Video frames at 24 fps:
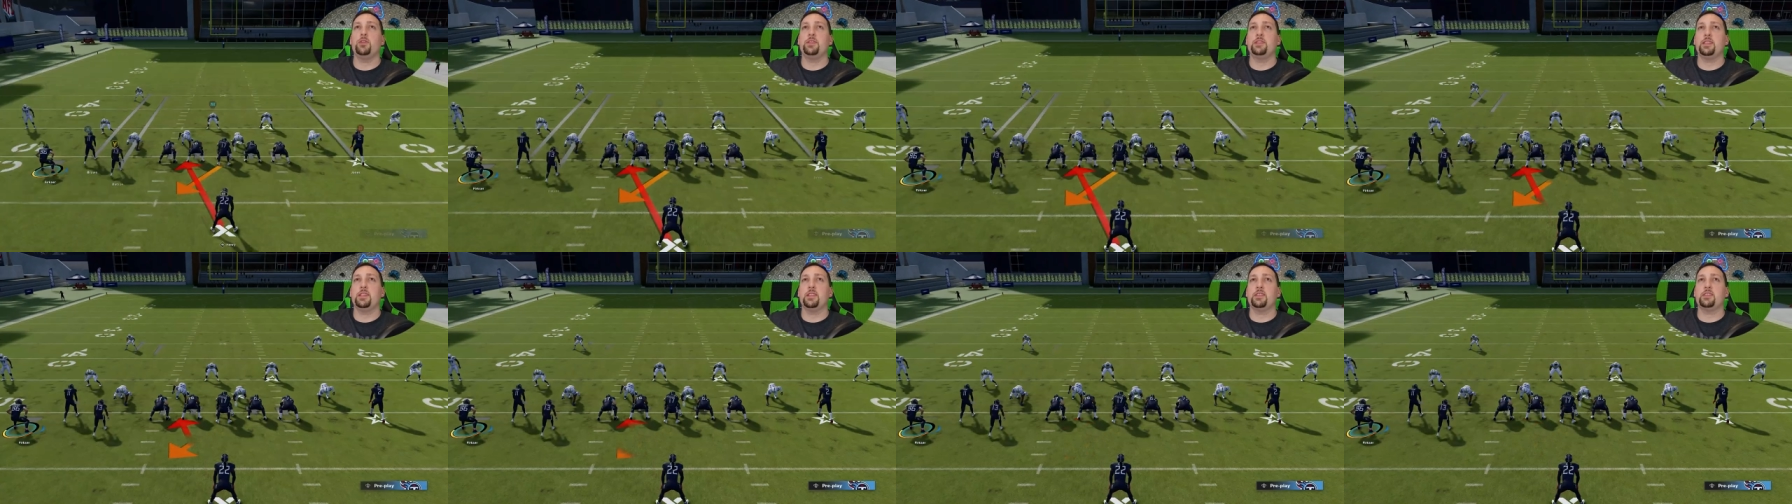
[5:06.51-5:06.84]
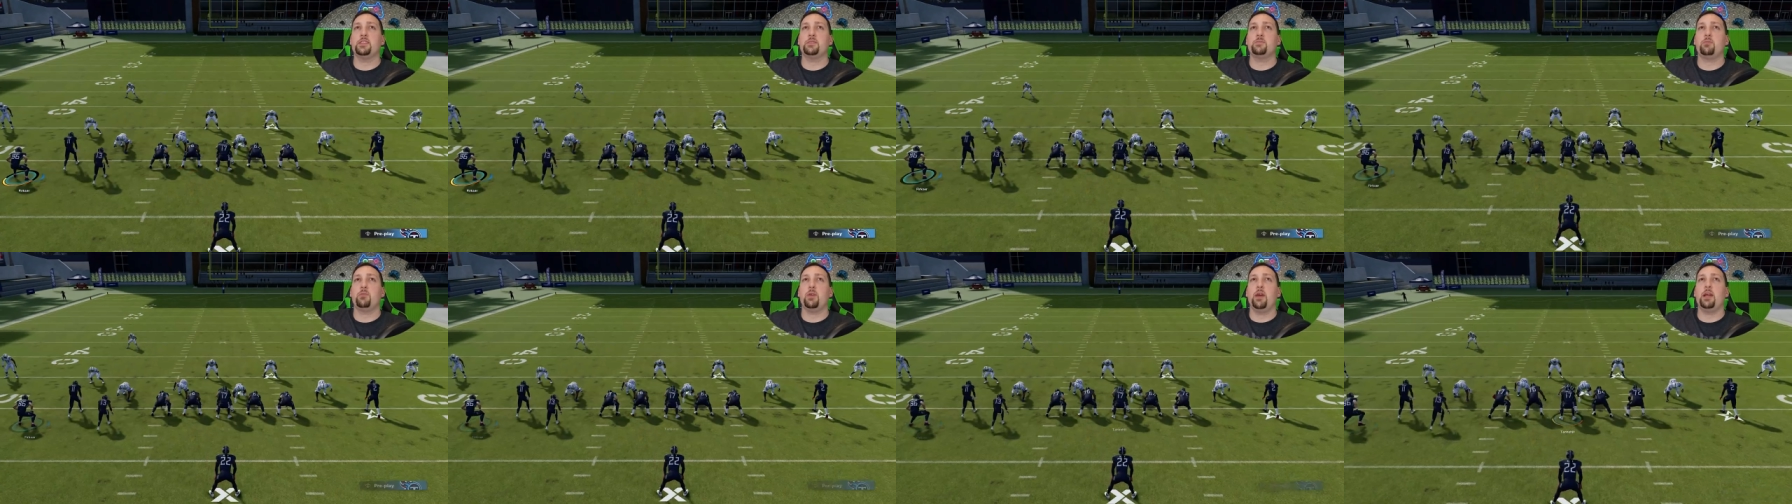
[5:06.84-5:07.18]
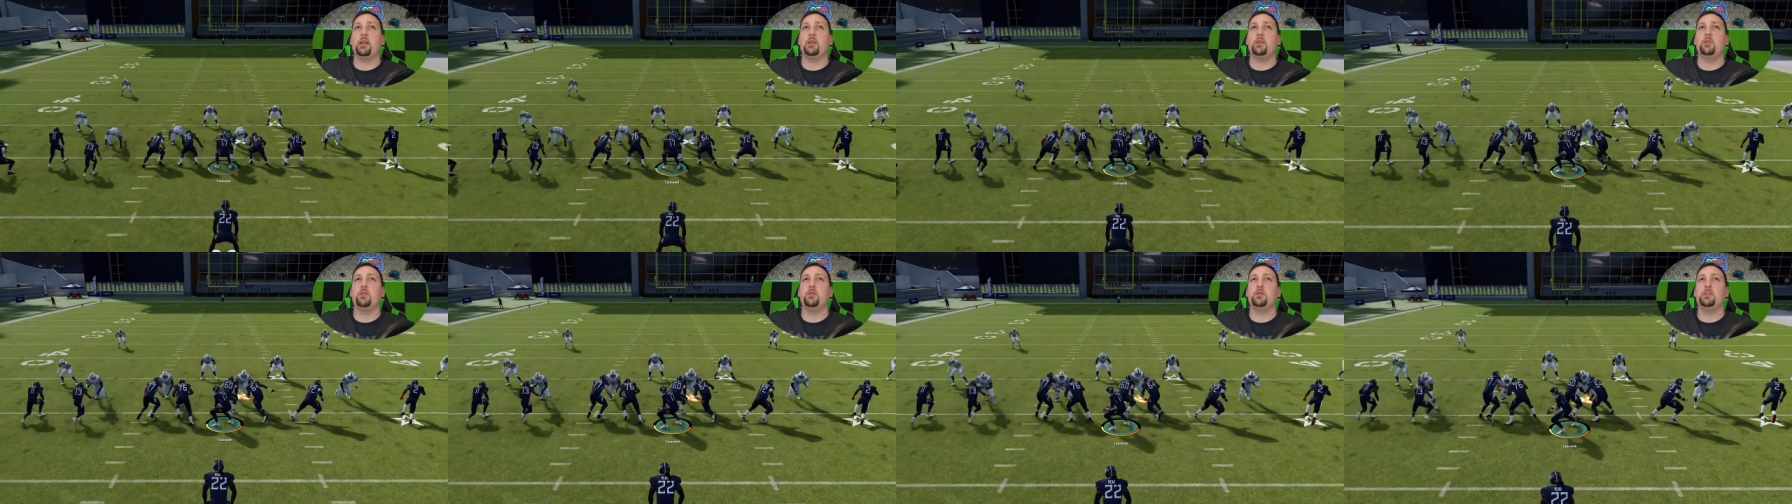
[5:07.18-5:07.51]
see a
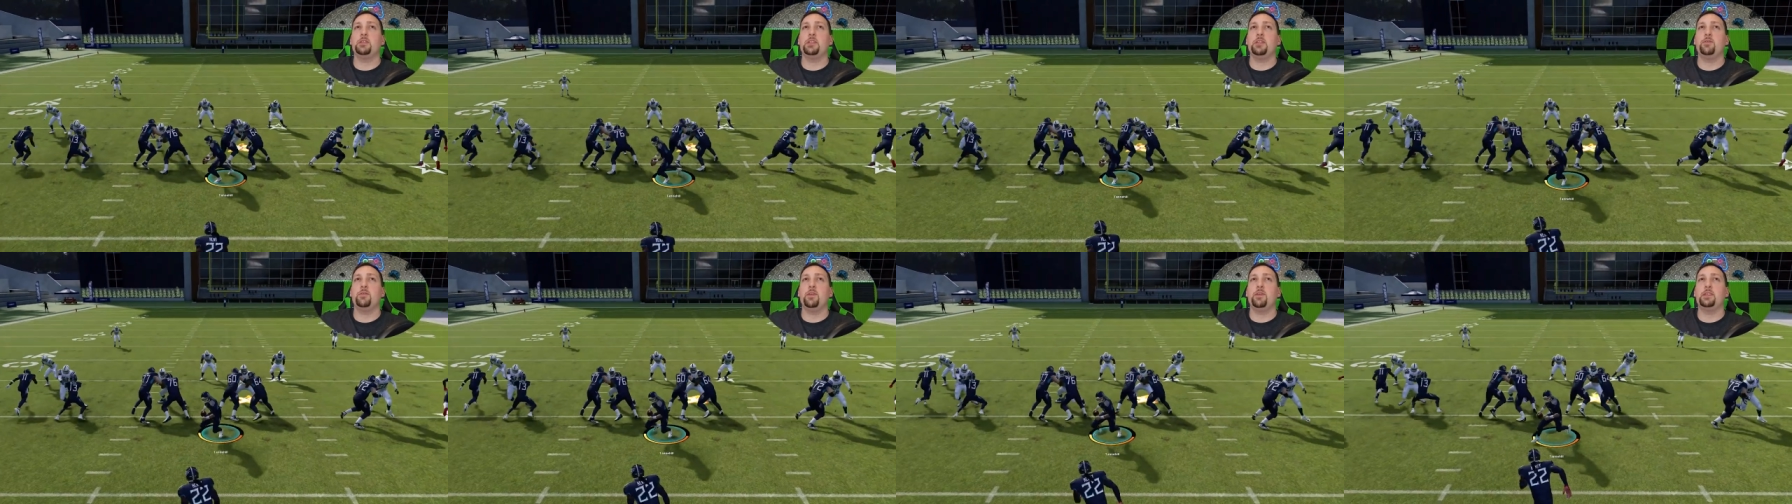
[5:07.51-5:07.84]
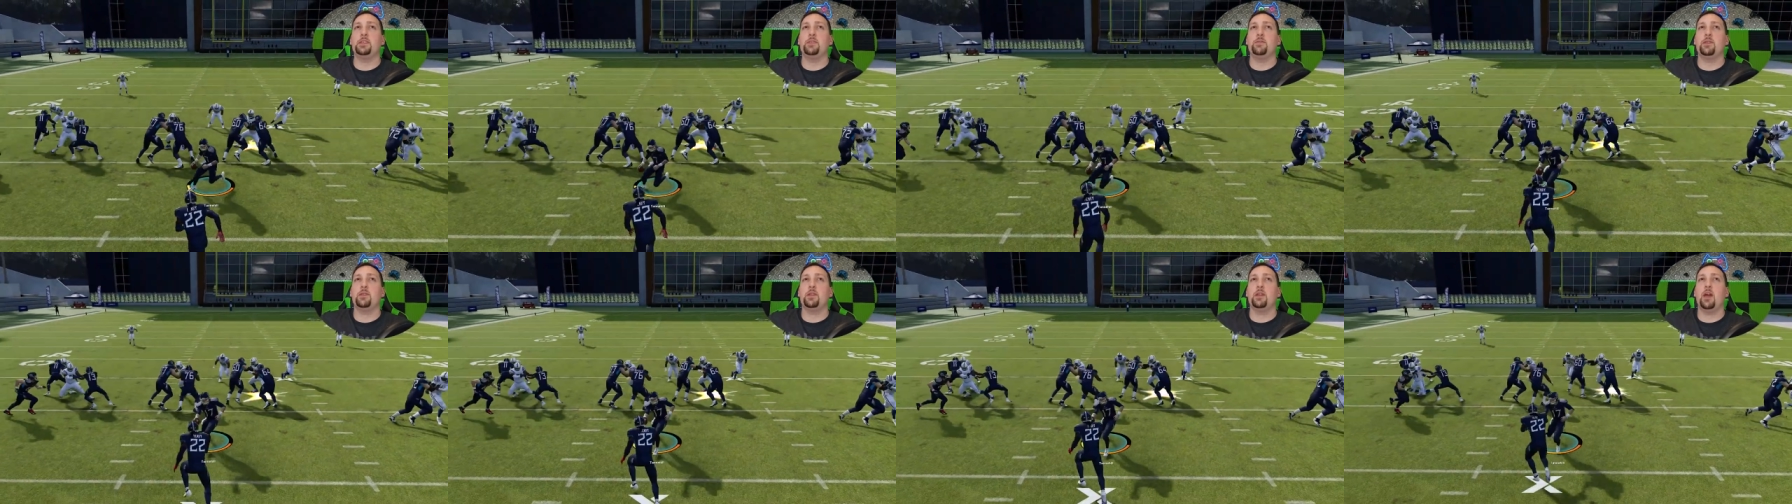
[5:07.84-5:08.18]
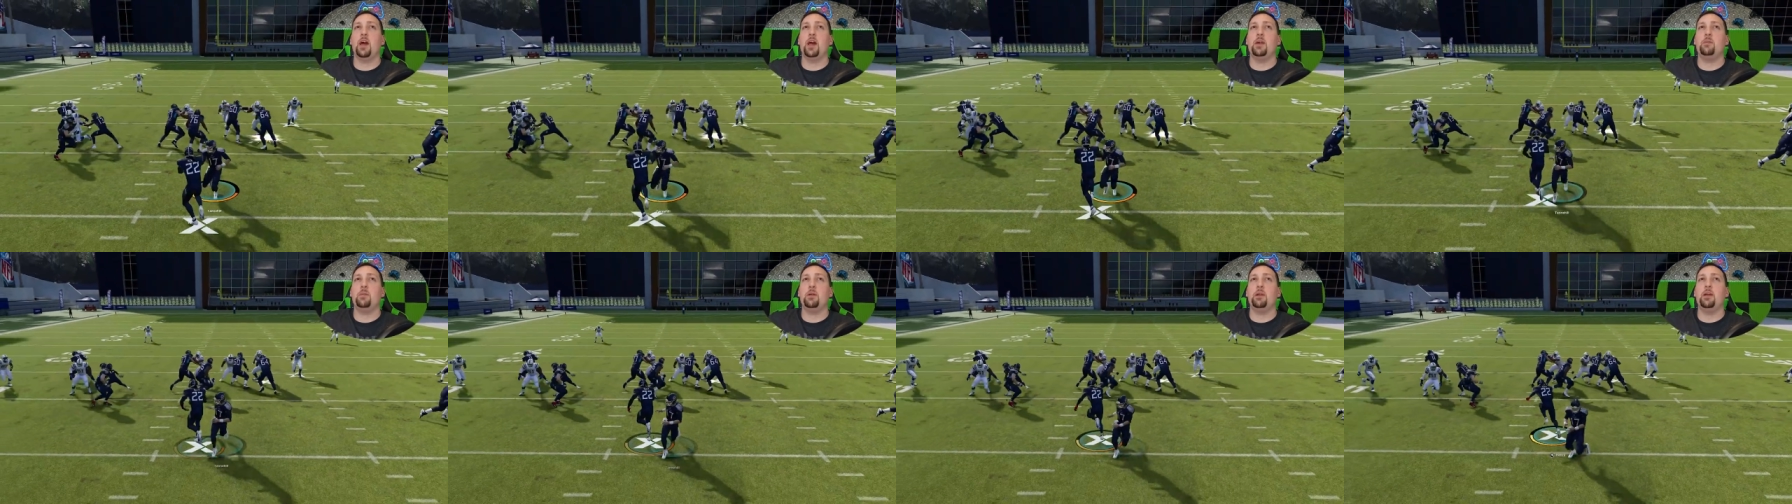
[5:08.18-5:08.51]
spread loose defensive
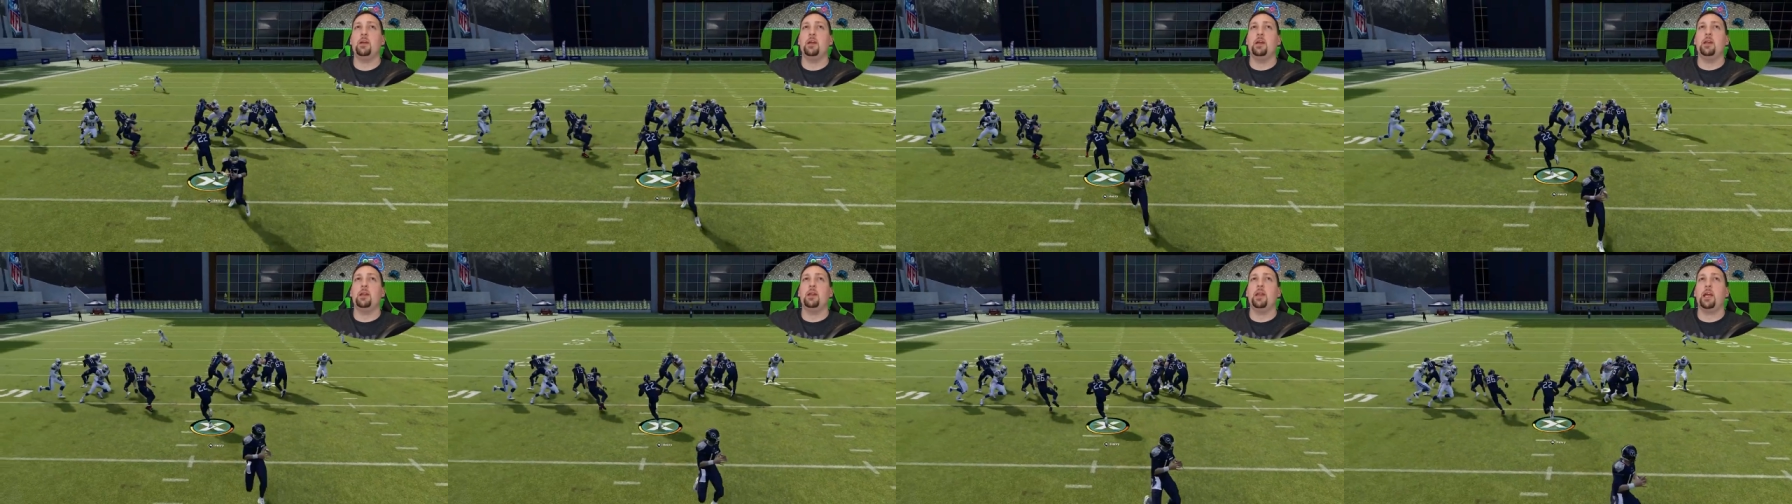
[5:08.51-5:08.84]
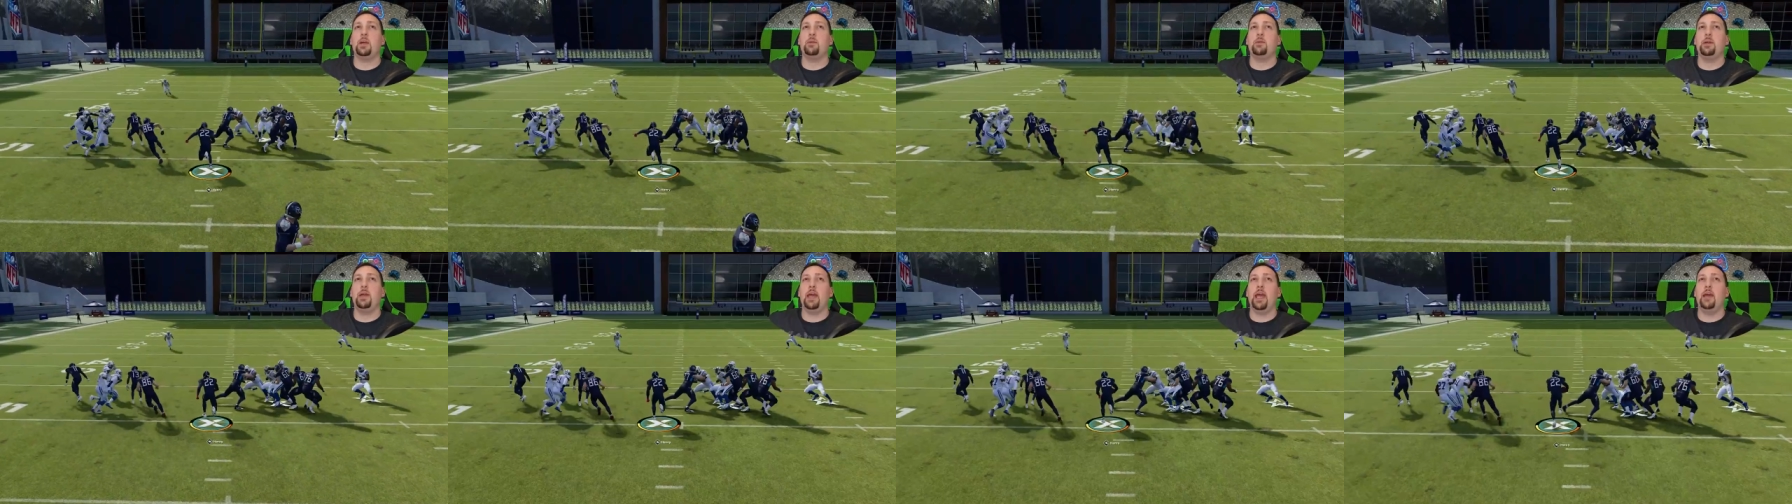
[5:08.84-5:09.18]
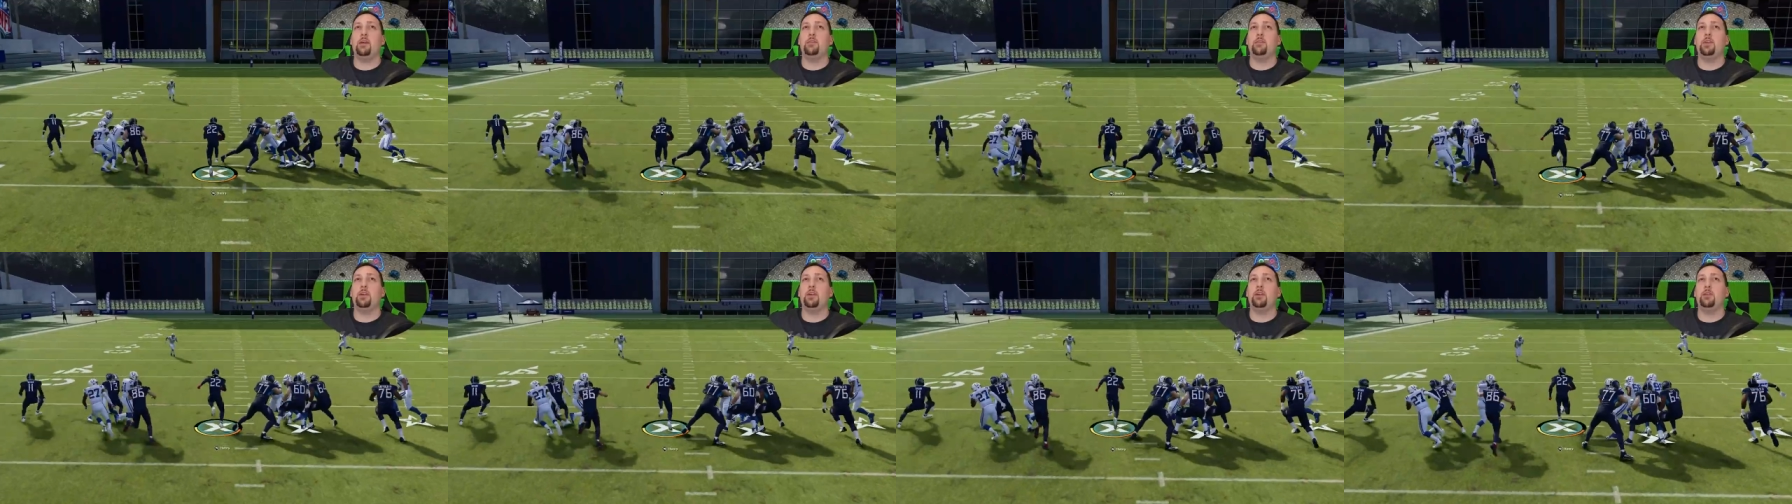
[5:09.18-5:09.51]
alignment like we
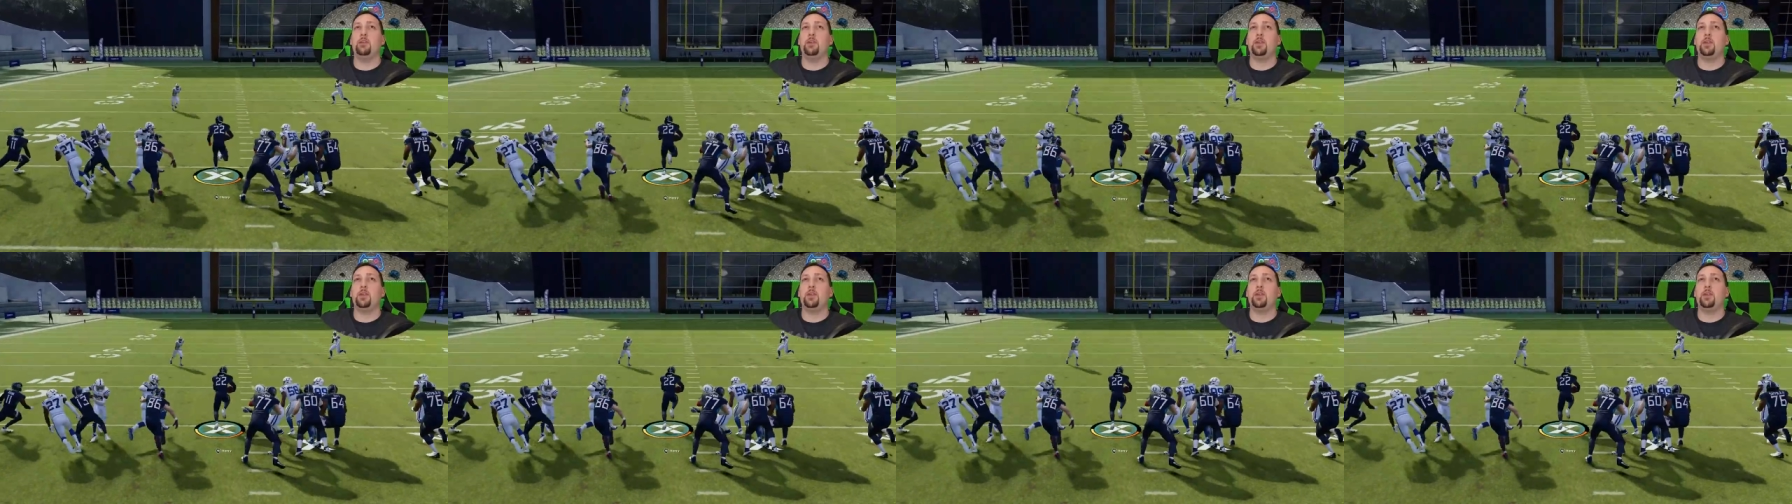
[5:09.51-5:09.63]
have here.